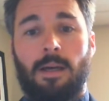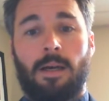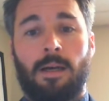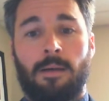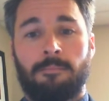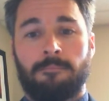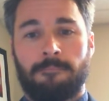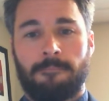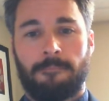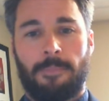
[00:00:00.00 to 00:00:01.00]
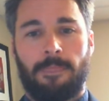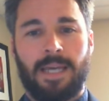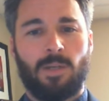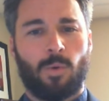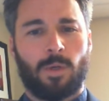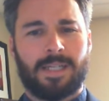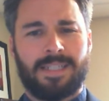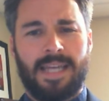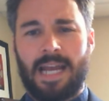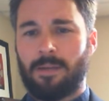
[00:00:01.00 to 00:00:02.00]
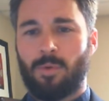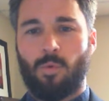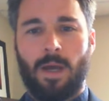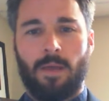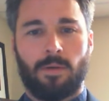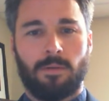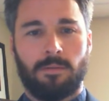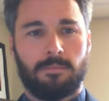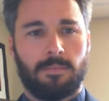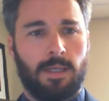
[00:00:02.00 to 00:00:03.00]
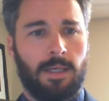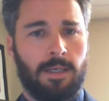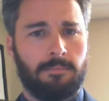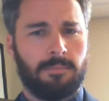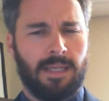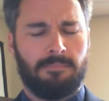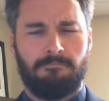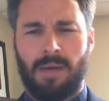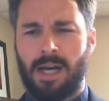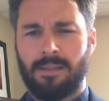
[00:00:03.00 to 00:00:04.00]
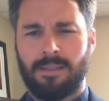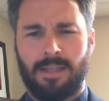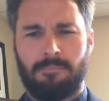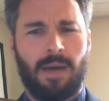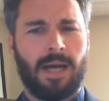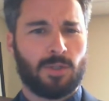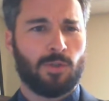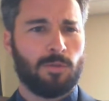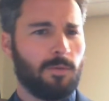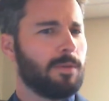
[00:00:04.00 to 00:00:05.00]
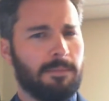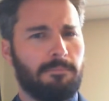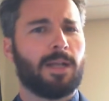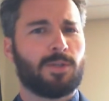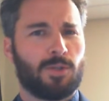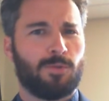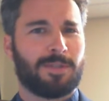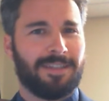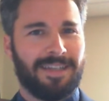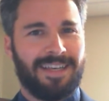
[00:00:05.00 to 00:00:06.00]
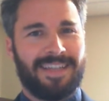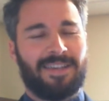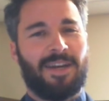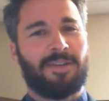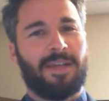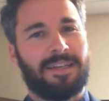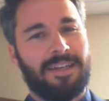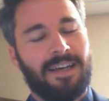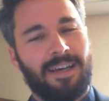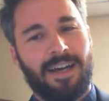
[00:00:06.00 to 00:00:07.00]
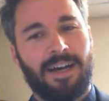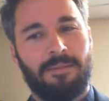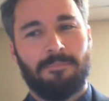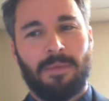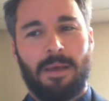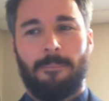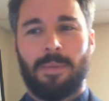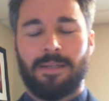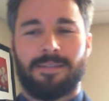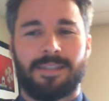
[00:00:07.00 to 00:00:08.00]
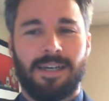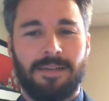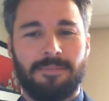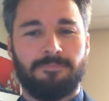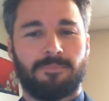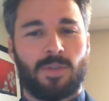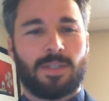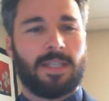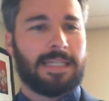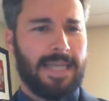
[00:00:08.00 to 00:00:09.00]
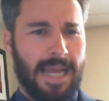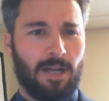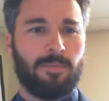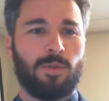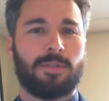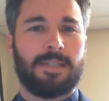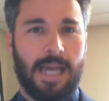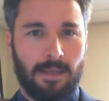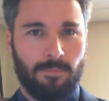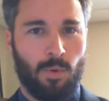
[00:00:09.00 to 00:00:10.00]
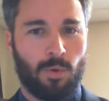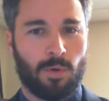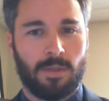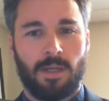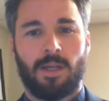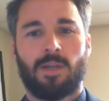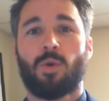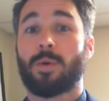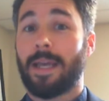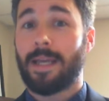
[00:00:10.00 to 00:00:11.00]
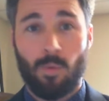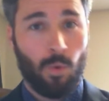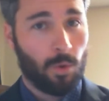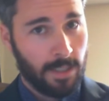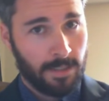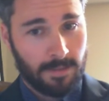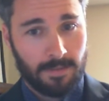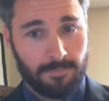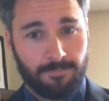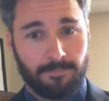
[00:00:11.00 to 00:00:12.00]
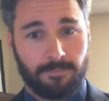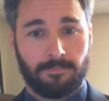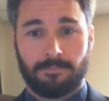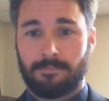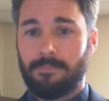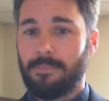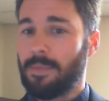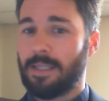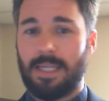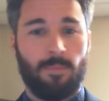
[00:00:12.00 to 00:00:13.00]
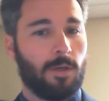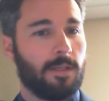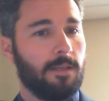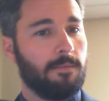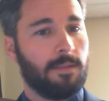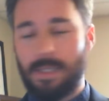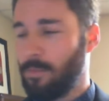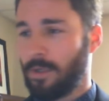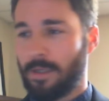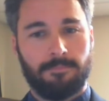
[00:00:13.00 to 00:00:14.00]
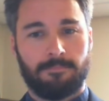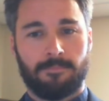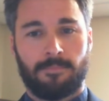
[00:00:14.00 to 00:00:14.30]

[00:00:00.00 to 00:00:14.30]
They had to work in terrible weather, like not monsoon. We don't get monsoons in South Carolina, but just like terrible downpour, tornado warnings. Keep working, keep working.